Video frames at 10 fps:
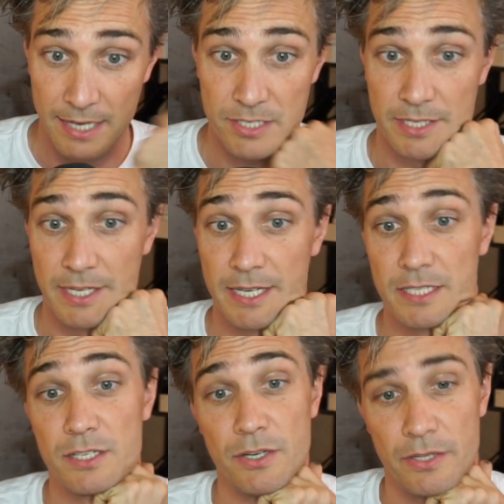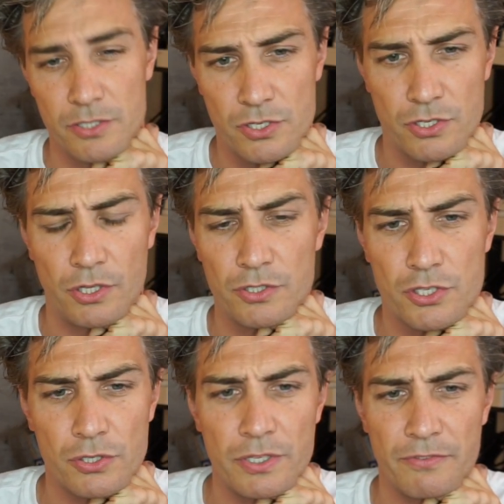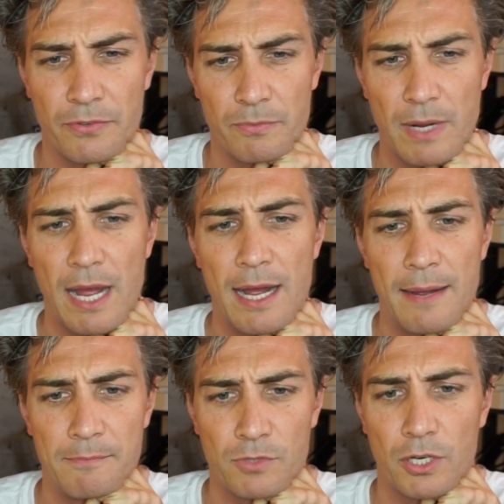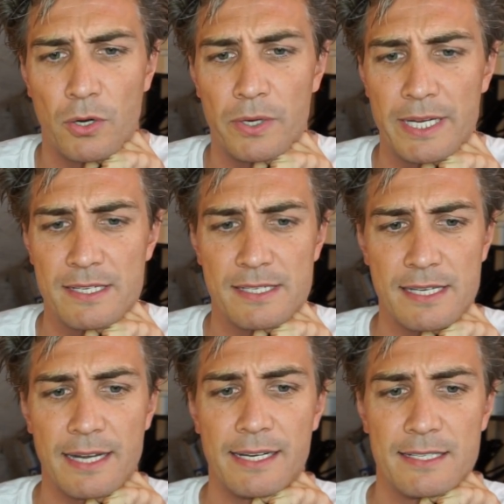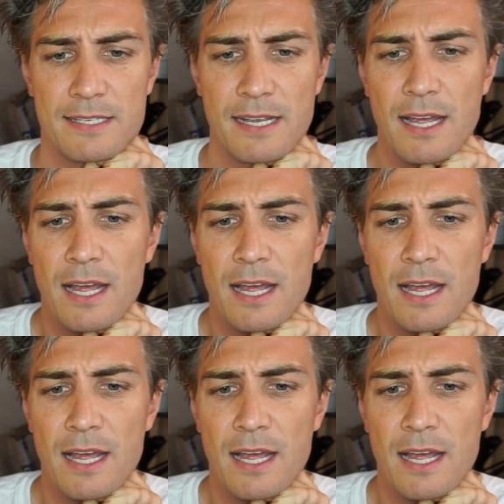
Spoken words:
actually need to do. There's 2 different recording settings.